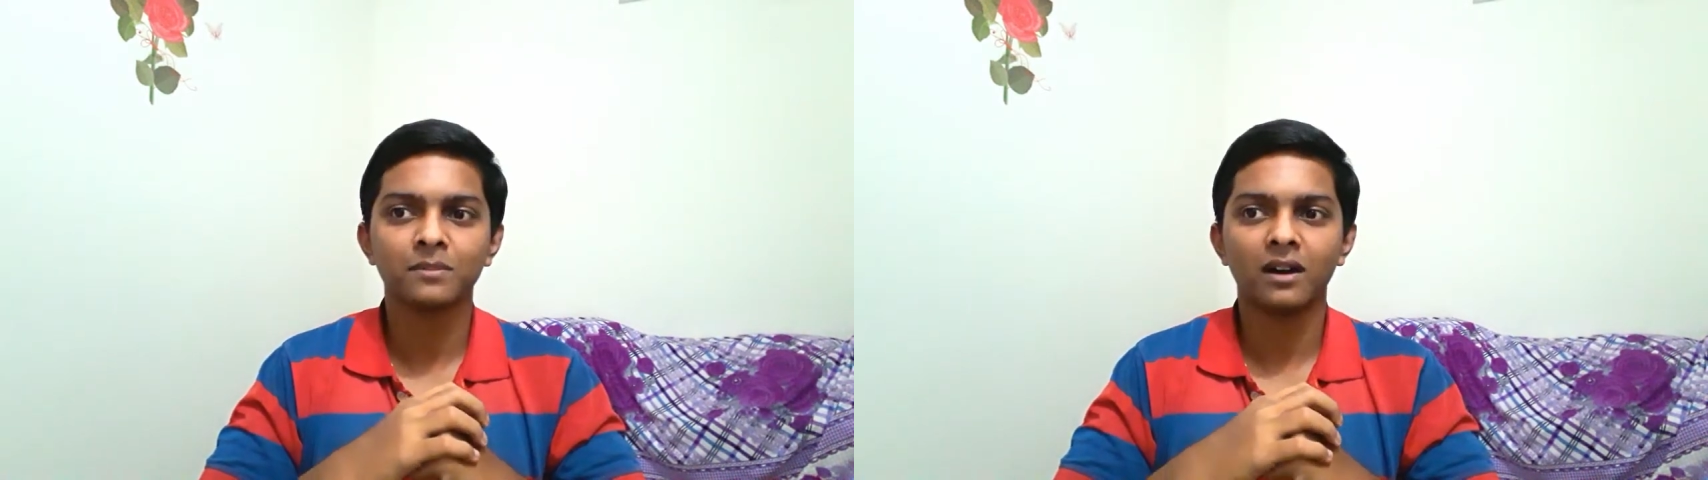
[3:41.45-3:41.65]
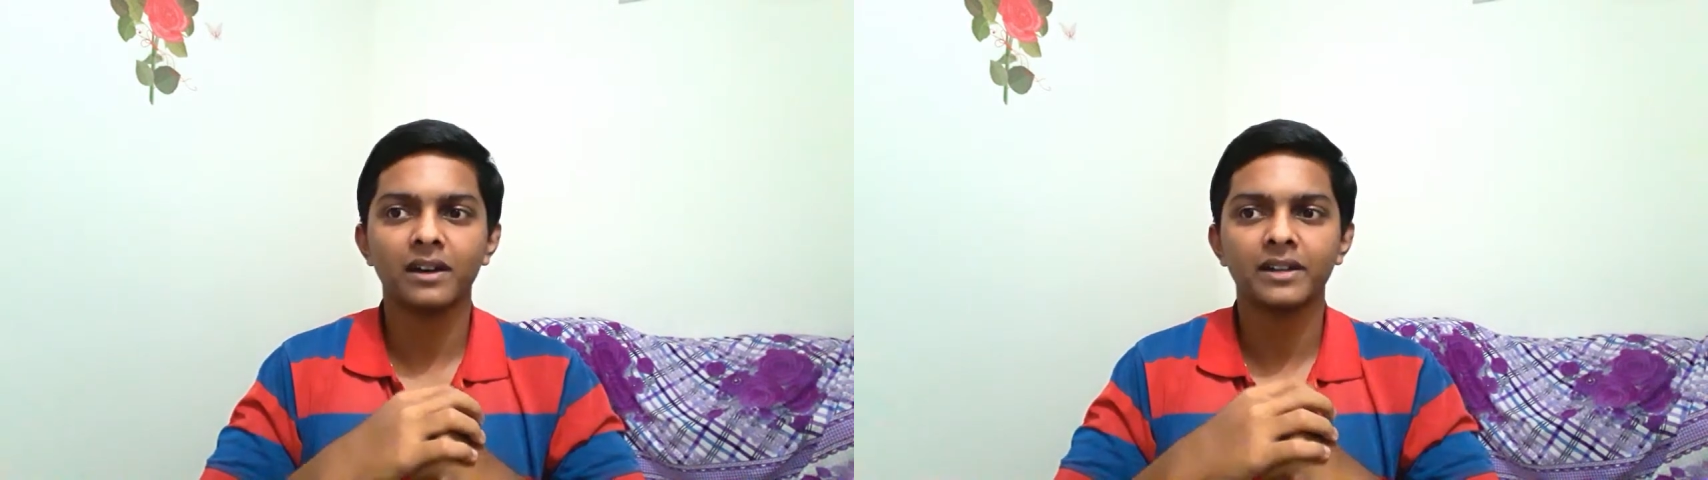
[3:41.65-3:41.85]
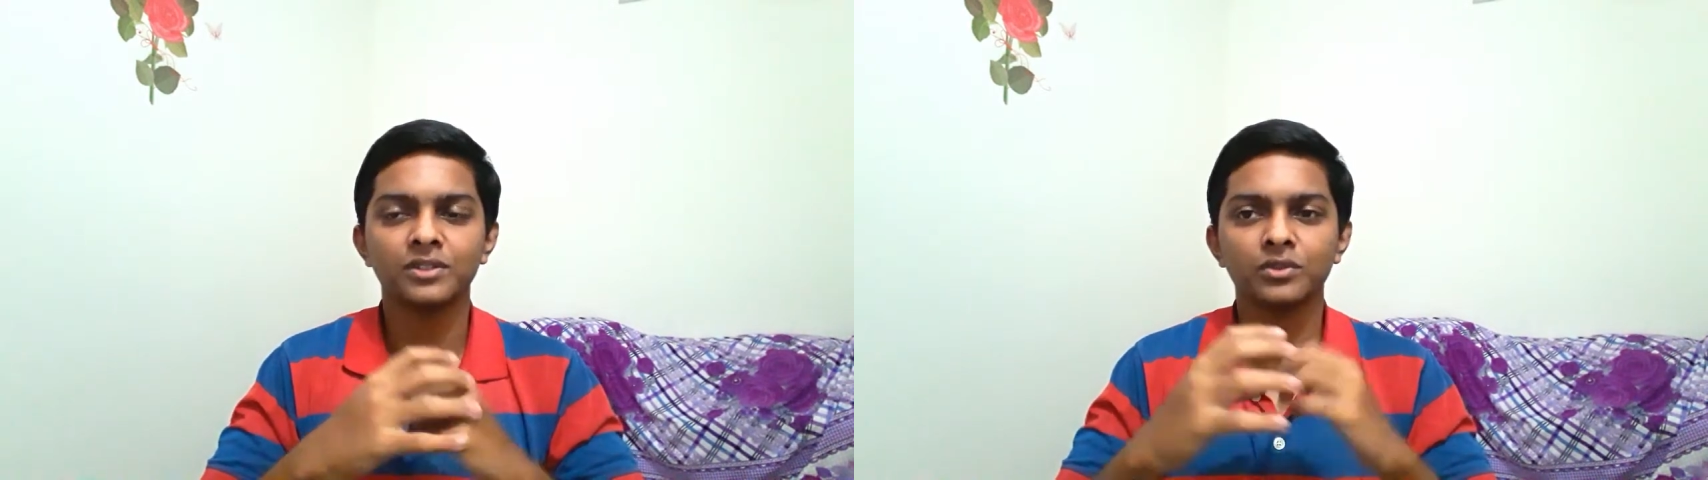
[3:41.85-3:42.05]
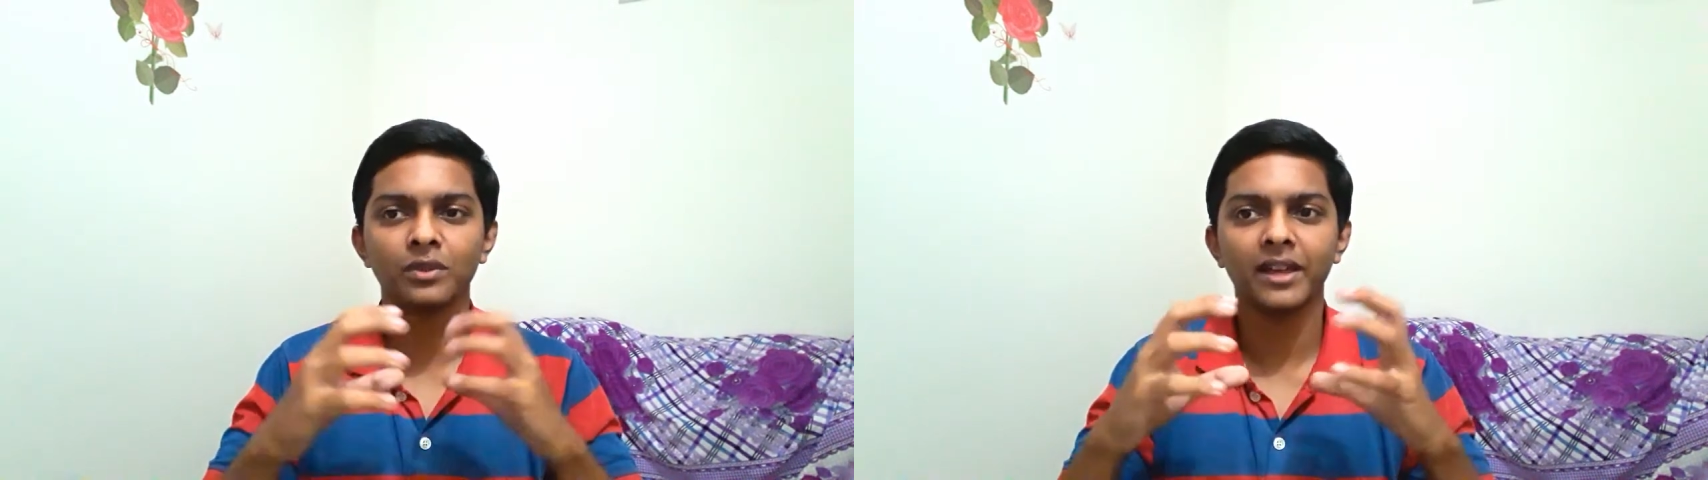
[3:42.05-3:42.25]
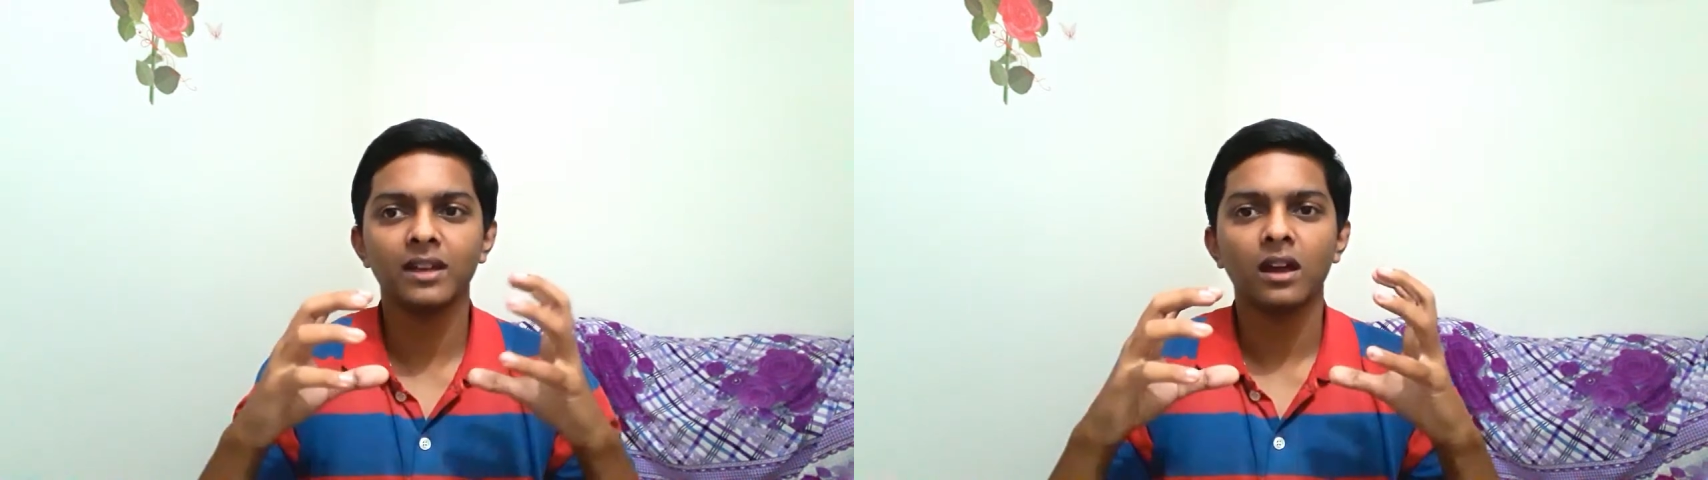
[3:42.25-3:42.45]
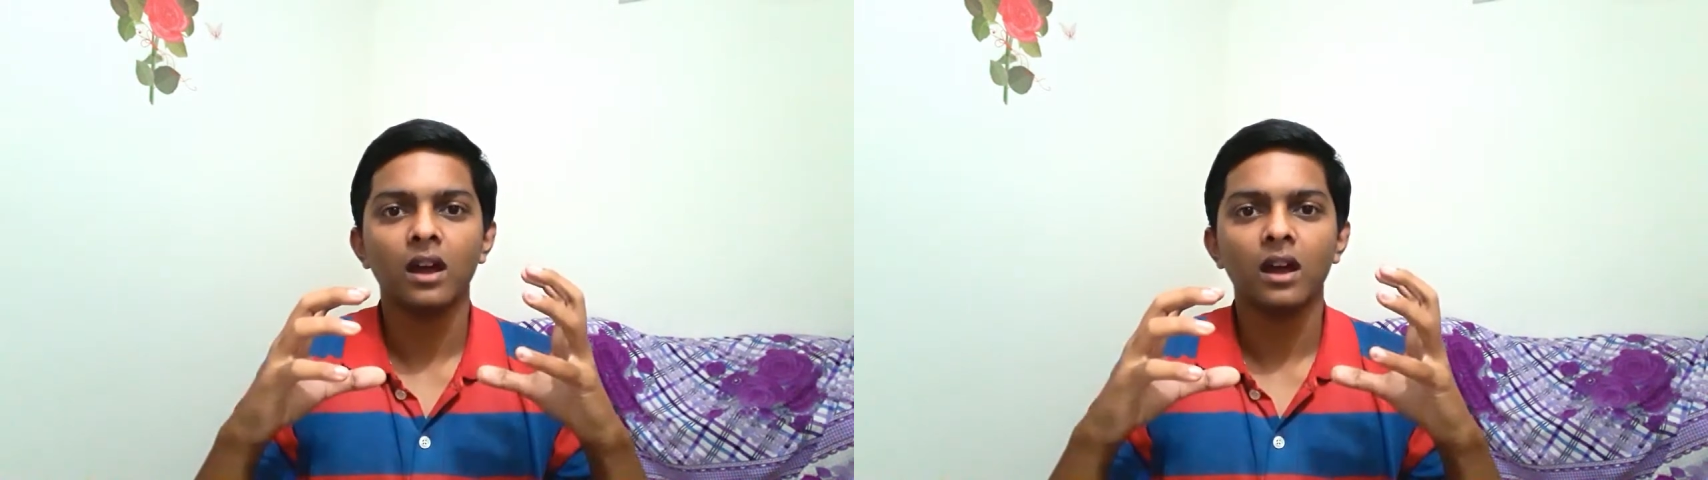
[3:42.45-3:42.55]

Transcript: part is to like